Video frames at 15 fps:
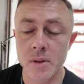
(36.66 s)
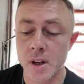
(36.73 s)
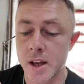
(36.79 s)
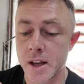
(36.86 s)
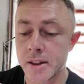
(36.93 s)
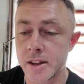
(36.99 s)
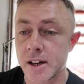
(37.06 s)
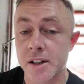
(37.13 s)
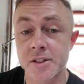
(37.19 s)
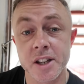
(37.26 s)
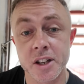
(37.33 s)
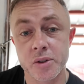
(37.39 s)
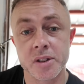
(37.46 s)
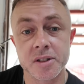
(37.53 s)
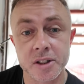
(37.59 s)
And then I'll
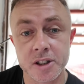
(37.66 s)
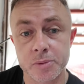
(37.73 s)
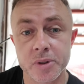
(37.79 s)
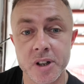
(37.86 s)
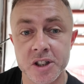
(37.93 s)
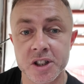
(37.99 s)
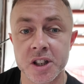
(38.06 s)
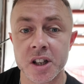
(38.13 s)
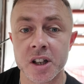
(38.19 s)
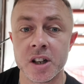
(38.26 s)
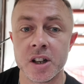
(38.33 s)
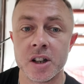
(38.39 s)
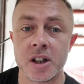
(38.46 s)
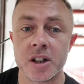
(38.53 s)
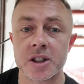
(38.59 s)
take you into the spreadsheet
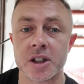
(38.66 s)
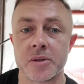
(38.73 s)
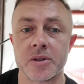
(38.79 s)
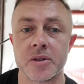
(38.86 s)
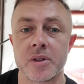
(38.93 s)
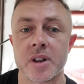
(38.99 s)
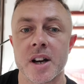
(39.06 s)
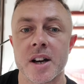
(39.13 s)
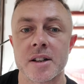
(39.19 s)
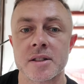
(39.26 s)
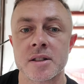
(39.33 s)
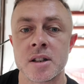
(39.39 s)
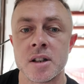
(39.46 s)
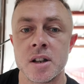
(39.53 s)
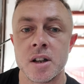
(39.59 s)
and share with you guys
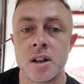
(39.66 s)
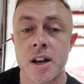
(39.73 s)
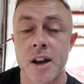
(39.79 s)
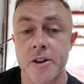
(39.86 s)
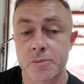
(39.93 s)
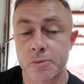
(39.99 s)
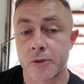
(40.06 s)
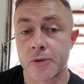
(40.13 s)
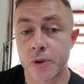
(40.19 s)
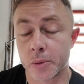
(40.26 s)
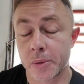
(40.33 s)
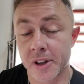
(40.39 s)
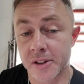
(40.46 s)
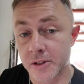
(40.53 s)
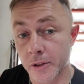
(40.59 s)
how it's
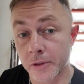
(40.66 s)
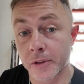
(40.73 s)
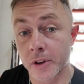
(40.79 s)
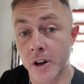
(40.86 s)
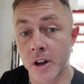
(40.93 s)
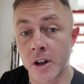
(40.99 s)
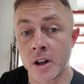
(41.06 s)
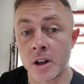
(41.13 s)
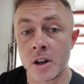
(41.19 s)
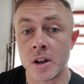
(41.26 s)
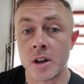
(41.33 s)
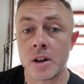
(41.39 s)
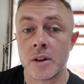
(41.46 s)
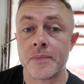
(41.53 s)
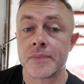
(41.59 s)
performing so far.
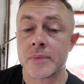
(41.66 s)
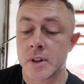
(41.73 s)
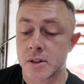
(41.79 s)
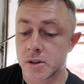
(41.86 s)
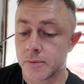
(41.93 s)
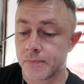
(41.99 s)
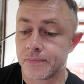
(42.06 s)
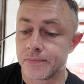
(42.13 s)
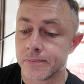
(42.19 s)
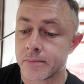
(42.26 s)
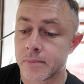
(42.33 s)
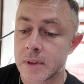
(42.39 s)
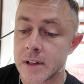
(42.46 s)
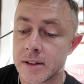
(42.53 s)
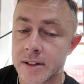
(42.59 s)
So
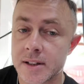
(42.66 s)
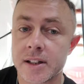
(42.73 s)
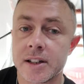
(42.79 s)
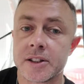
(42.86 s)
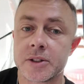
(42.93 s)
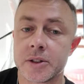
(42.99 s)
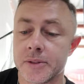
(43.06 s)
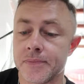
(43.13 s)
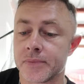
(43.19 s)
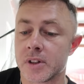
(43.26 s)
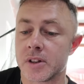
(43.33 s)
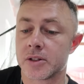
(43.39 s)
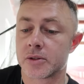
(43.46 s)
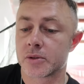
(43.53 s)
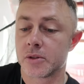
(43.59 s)
let's get into it.
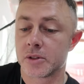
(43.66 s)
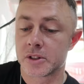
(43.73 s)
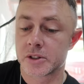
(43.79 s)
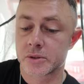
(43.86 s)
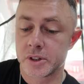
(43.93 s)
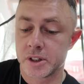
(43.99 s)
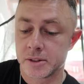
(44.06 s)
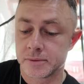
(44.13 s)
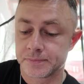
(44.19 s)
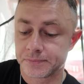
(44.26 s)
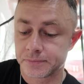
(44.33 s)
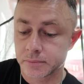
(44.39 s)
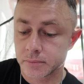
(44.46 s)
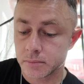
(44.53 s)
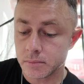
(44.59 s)
Let's record the screen.
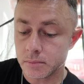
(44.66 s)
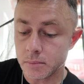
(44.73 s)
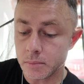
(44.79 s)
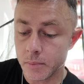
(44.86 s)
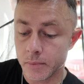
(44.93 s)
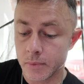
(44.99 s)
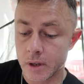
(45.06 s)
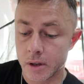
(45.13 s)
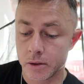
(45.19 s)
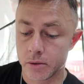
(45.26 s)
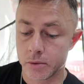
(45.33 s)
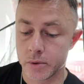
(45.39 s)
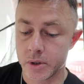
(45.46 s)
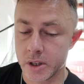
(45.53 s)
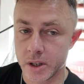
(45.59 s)

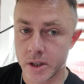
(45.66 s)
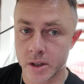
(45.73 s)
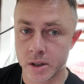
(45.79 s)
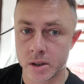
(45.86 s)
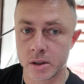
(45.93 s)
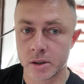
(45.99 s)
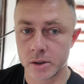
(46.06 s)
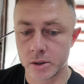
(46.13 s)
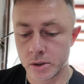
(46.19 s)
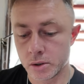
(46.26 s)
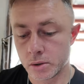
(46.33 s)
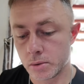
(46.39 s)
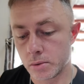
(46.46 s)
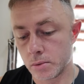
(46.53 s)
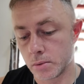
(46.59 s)
3,
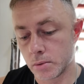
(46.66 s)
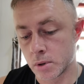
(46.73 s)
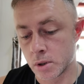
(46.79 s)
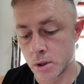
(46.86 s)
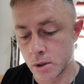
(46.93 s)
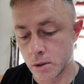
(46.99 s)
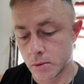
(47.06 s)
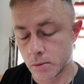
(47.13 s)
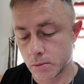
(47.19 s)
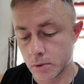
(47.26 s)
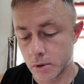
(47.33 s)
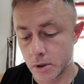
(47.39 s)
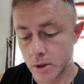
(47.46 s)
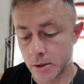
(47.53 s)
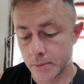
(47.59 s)
2,
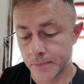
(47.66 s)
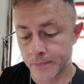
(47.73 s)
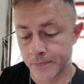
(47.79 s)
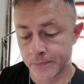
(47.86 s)
1.